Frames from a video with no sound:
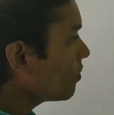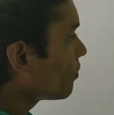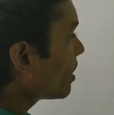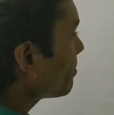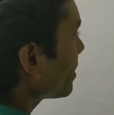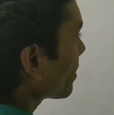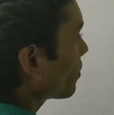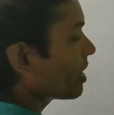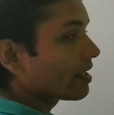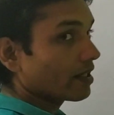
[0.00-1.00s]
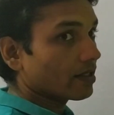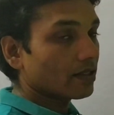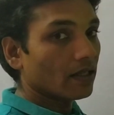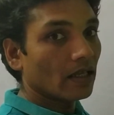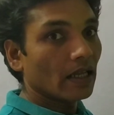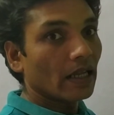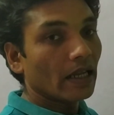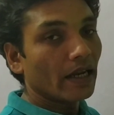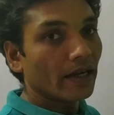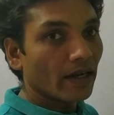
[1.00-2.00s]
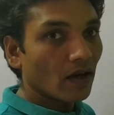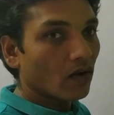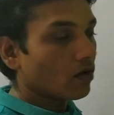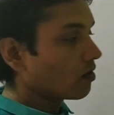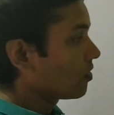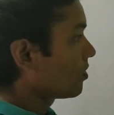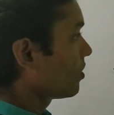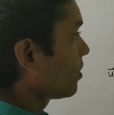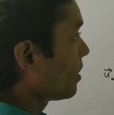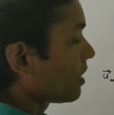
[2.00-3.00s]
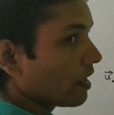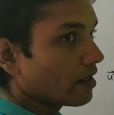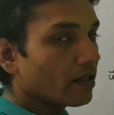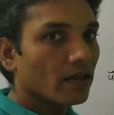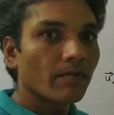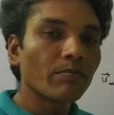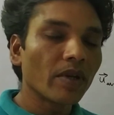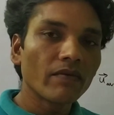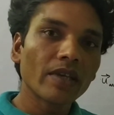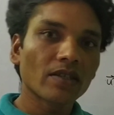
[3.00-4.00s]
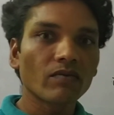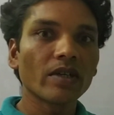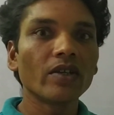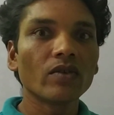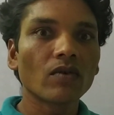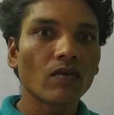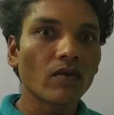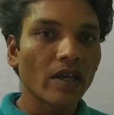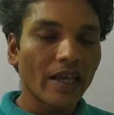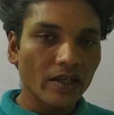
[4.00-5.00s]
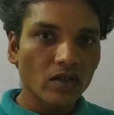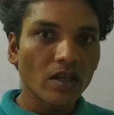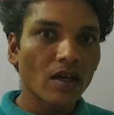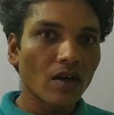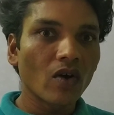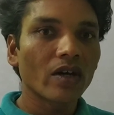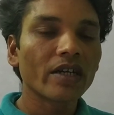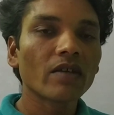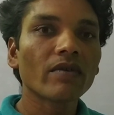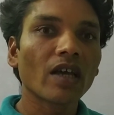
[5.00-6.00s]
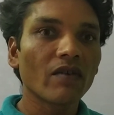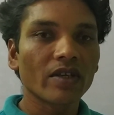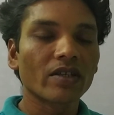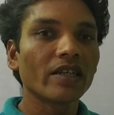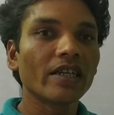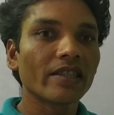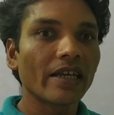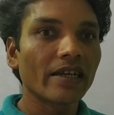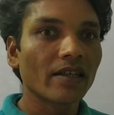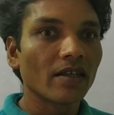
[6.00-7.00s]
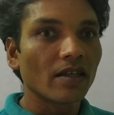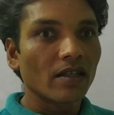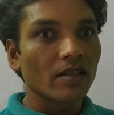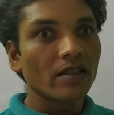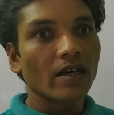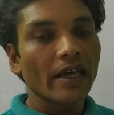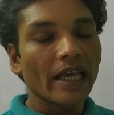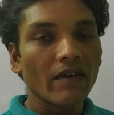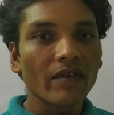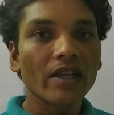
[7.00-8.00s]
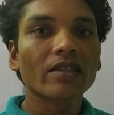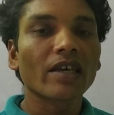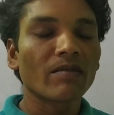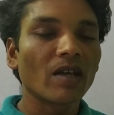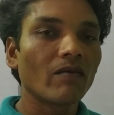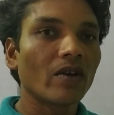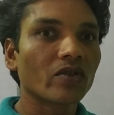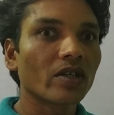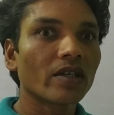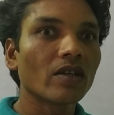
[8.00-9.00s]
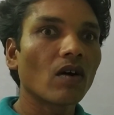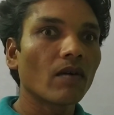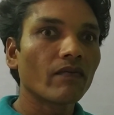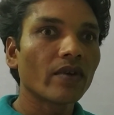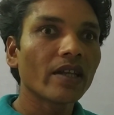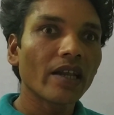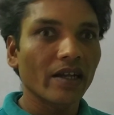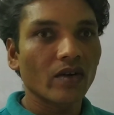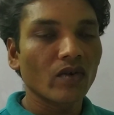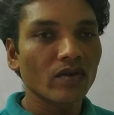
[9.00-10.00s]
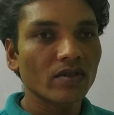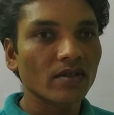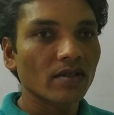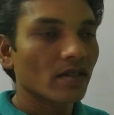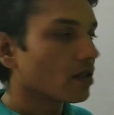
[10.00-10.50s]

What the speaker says: will be equal this. And now in the previous video already we have studied that the average thermal velocity of free electrons